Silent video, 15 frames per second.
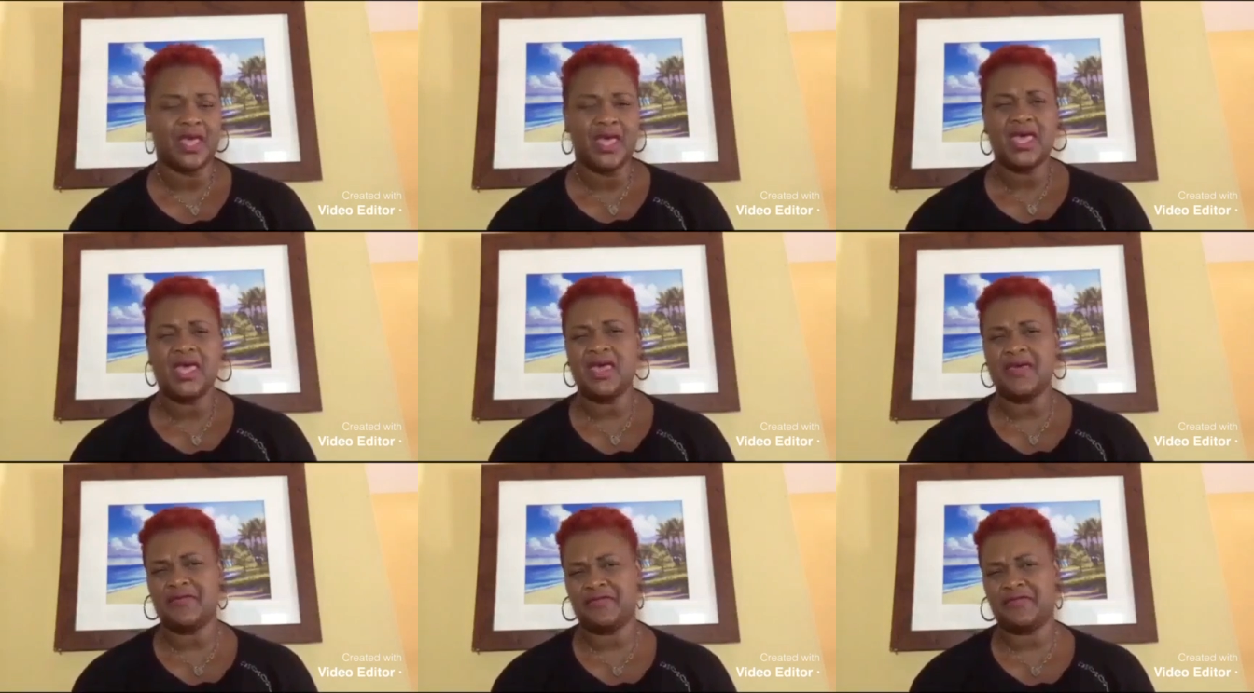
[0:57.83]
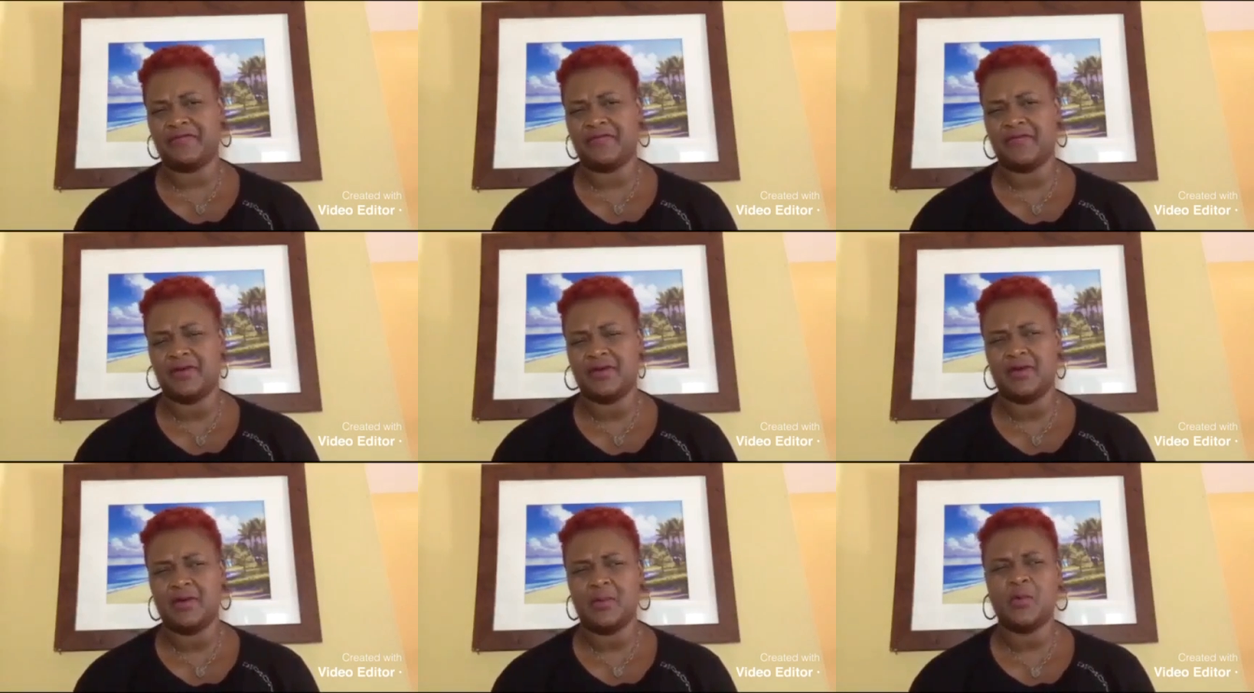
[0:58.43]
If
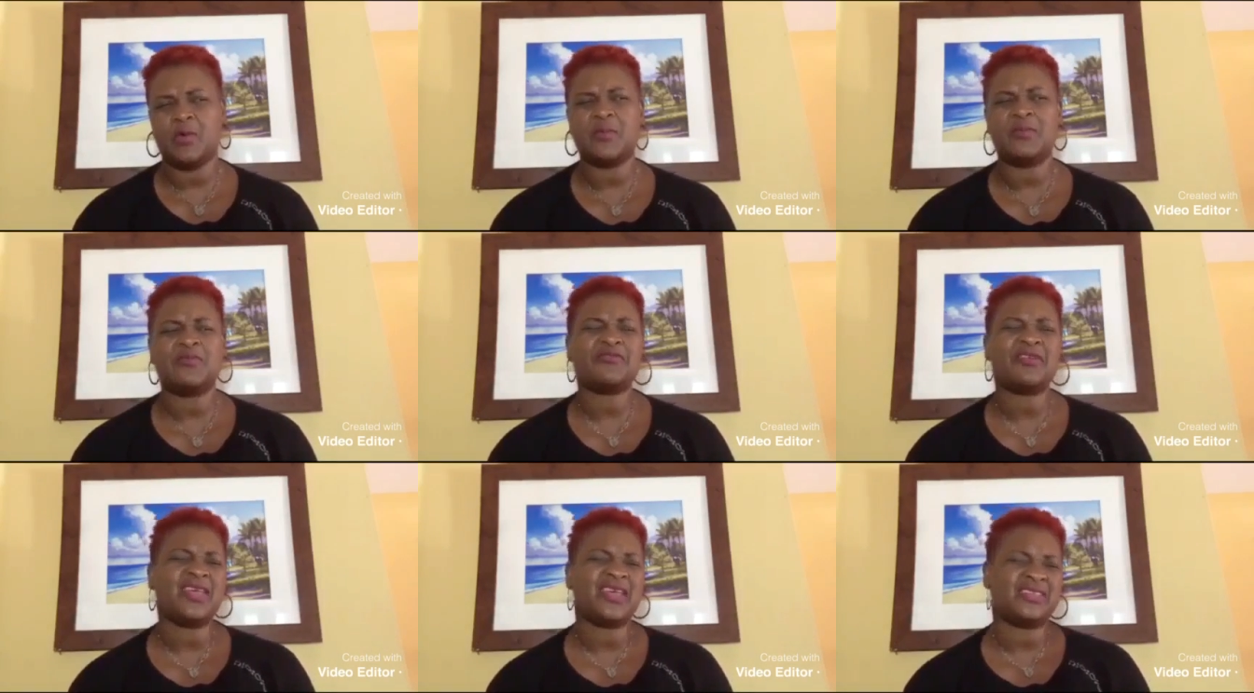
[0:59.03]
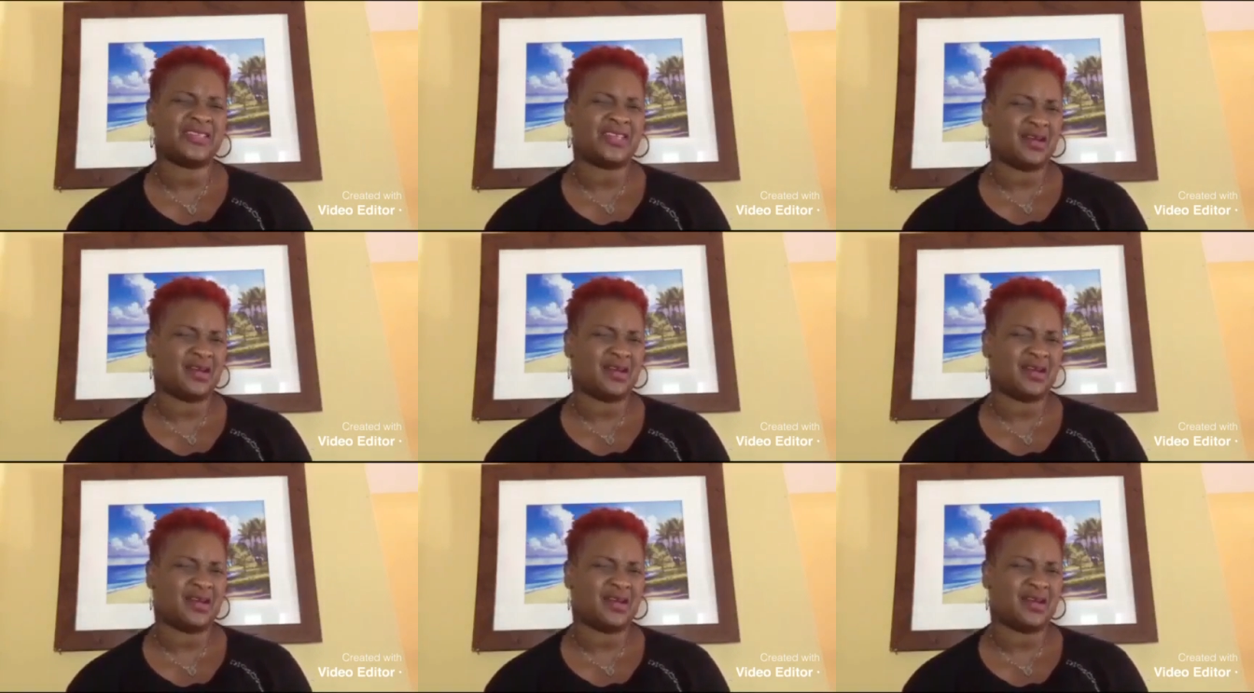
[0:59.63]
we could be related or